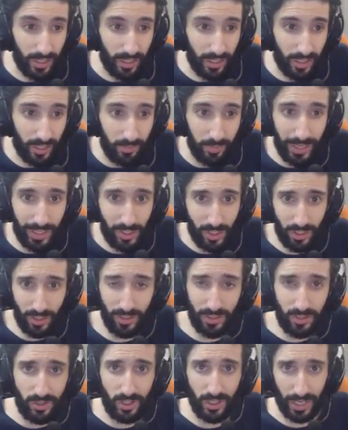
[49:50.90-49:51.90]
Imagine
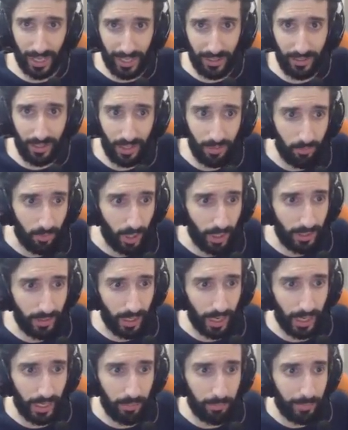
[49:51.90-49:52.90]
this in endgame, right?
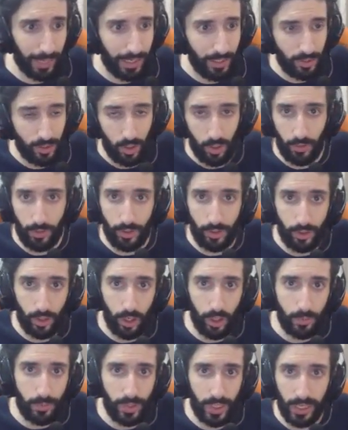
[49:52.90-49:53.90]
I max all the
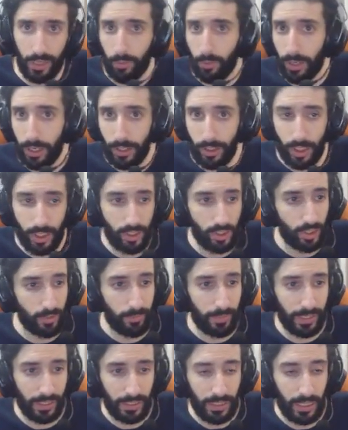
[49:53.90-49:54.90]
jobs and I want to change up
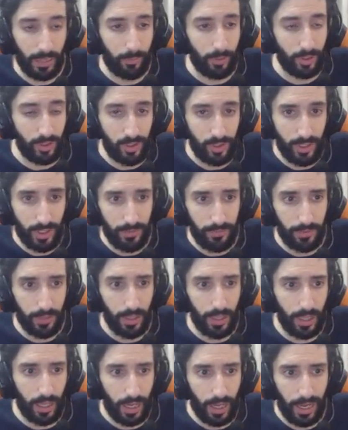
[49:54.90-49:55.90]
my glamour and stuff.
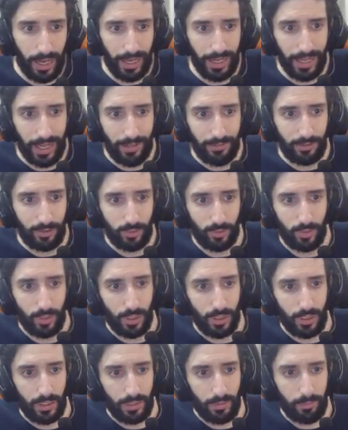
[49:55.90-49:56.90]
I have to,
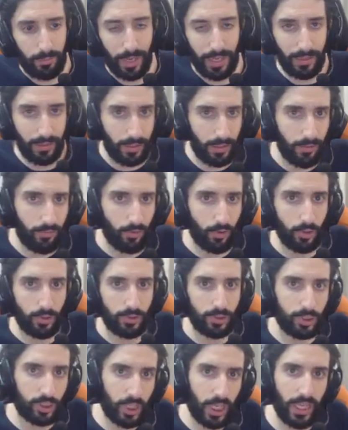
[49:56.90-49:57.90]
by
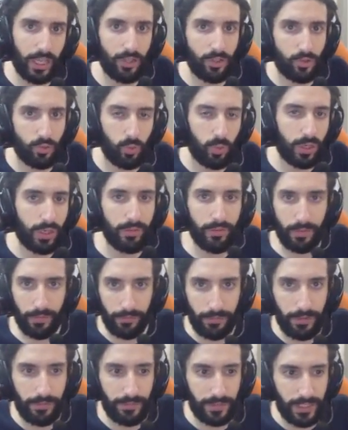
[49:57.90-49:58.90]
default, change one of the
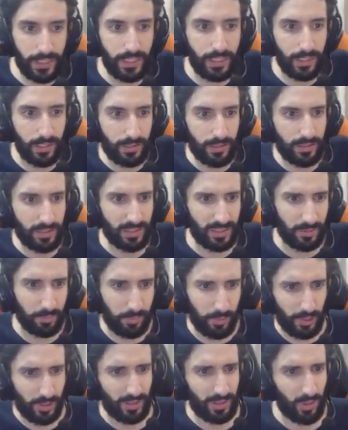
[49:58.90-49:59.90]
15 to
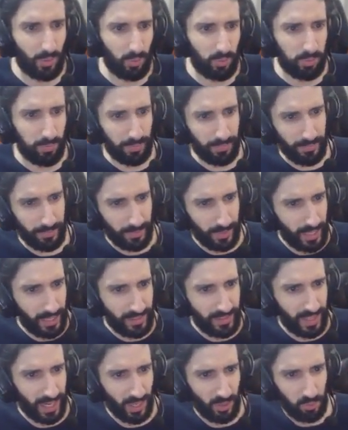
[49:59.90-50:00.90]
put the
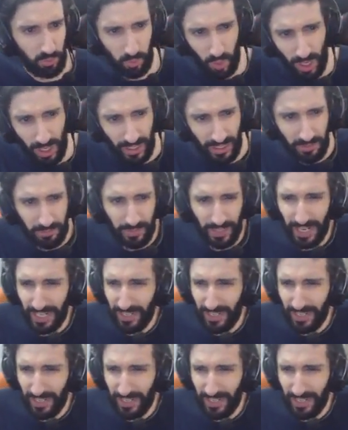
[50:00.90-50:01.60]
thing that I want, but I